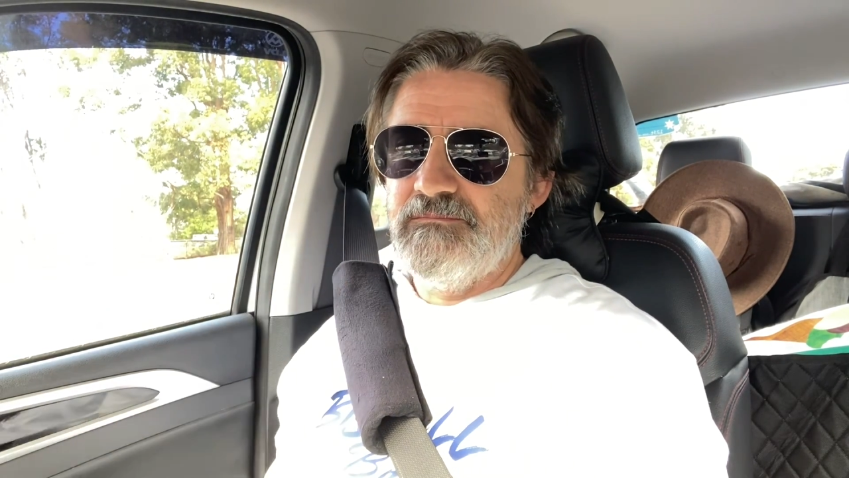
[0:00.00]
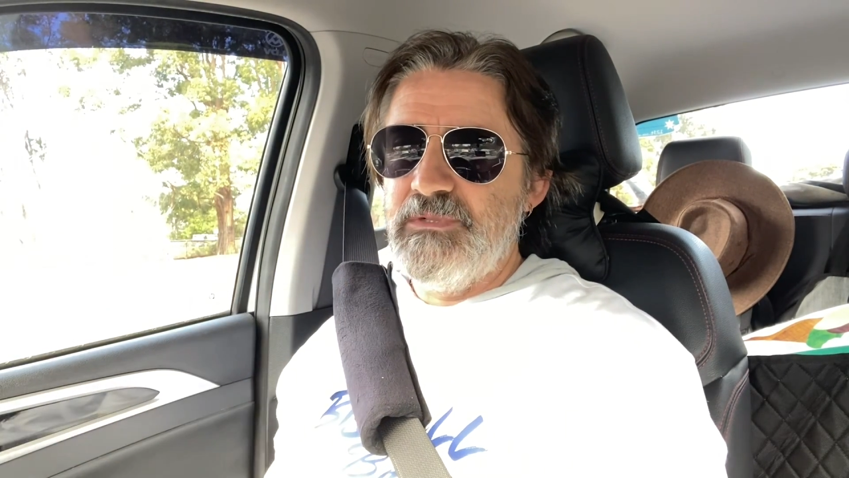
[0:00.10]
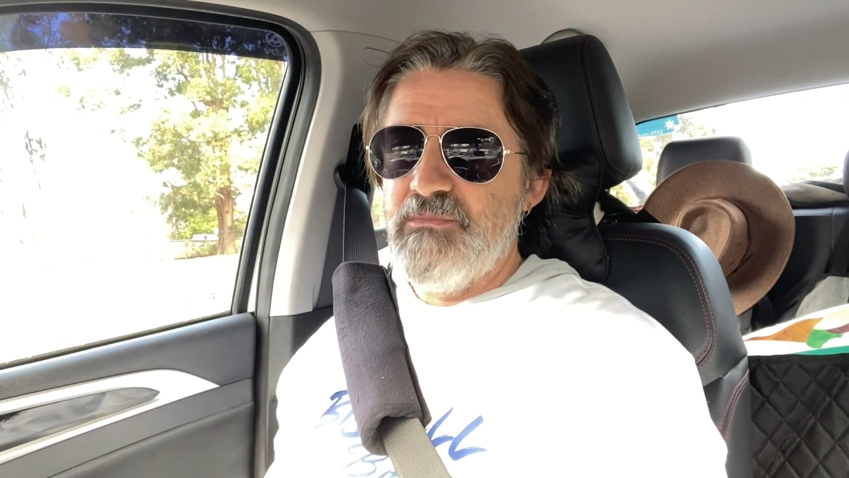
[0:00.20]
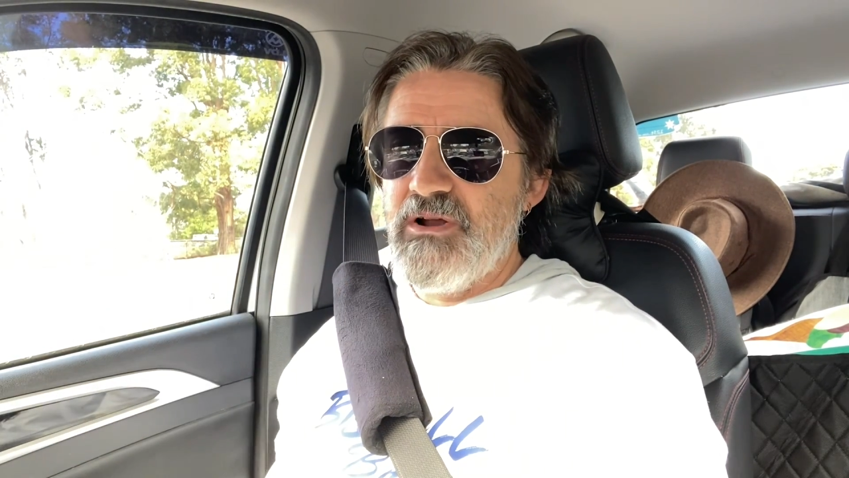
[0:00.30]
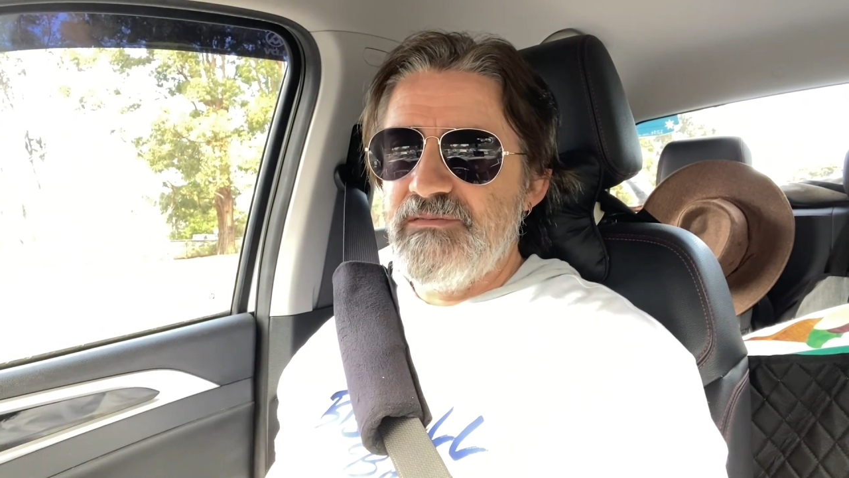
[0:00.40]

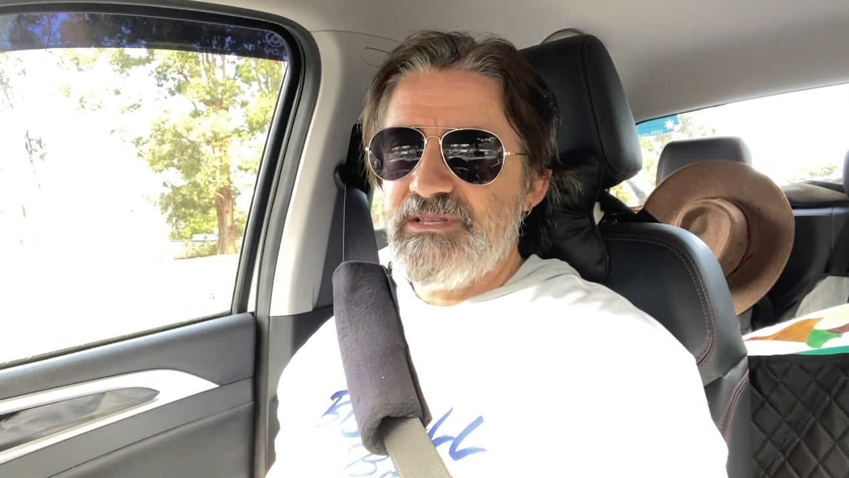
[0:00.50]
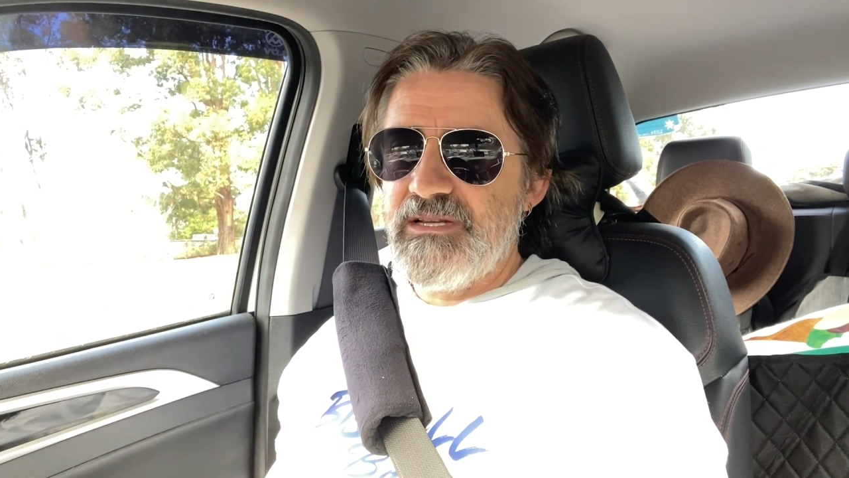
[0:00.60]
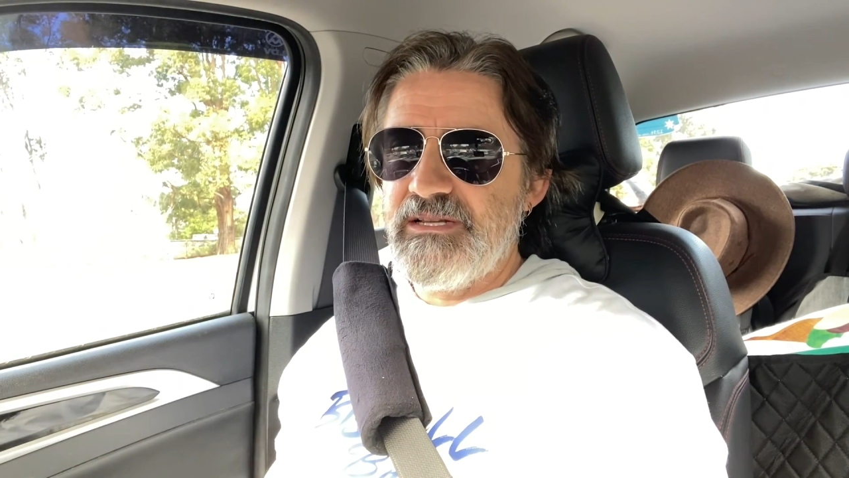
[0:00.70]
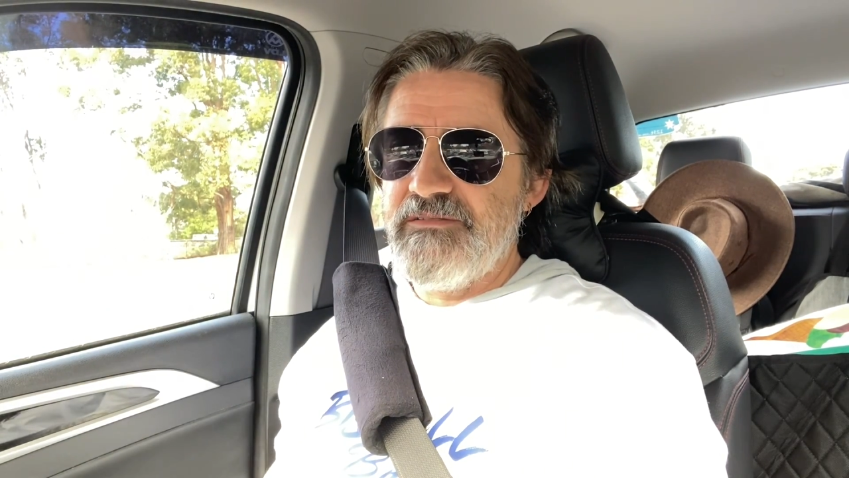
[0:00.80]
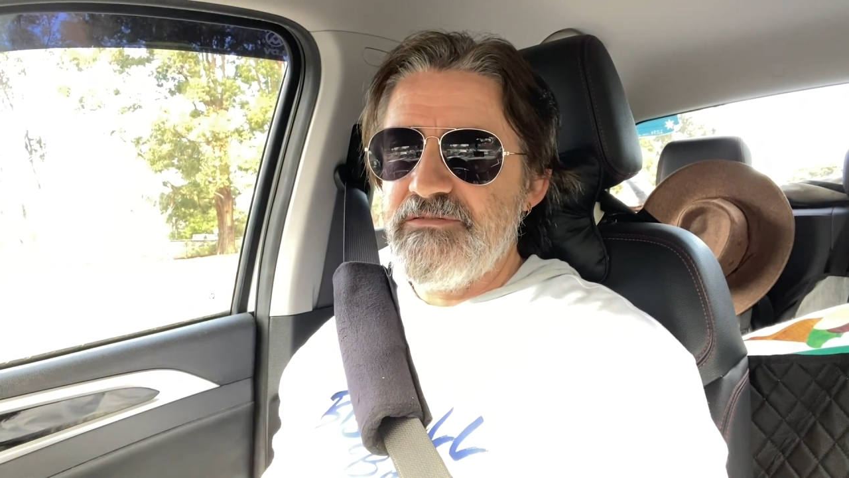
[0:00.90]
we might have done
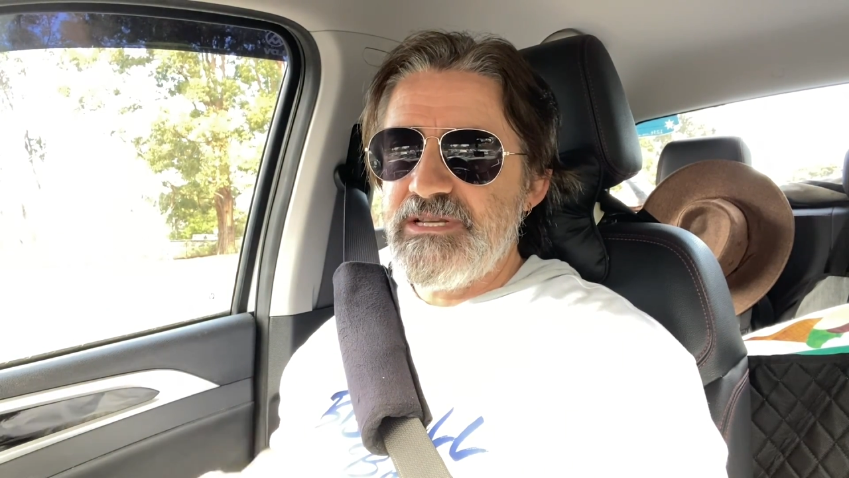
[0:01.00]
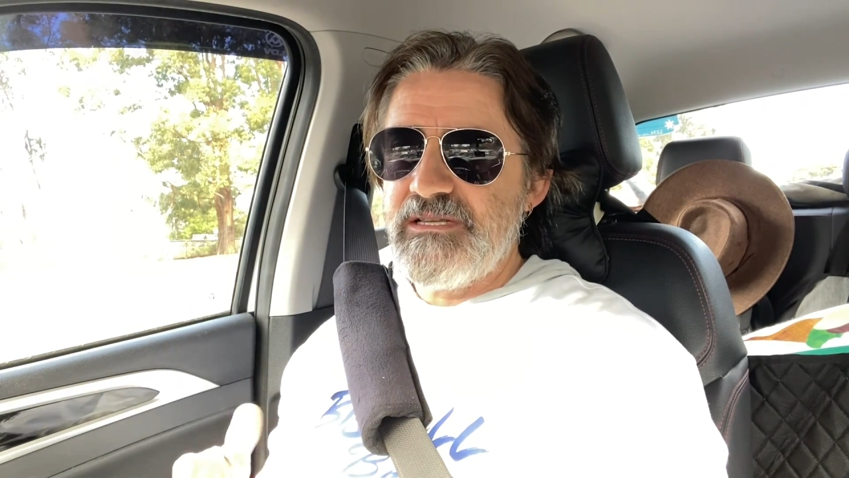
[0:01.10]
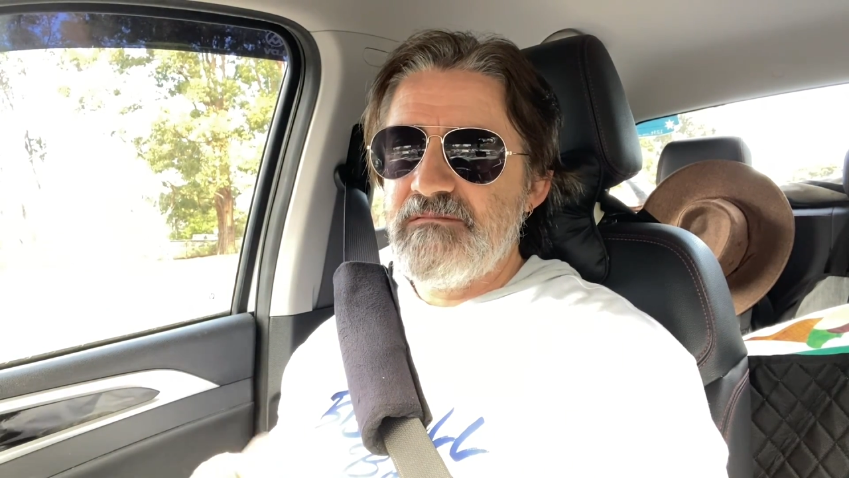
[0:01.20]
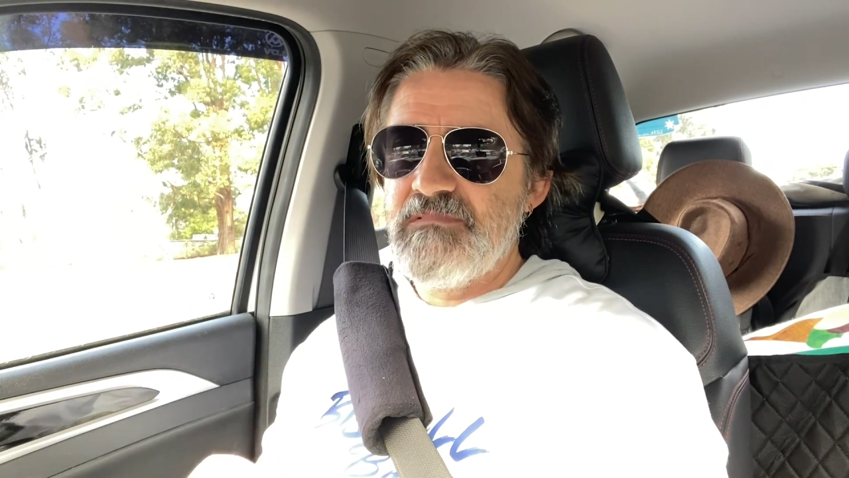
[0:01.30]
it every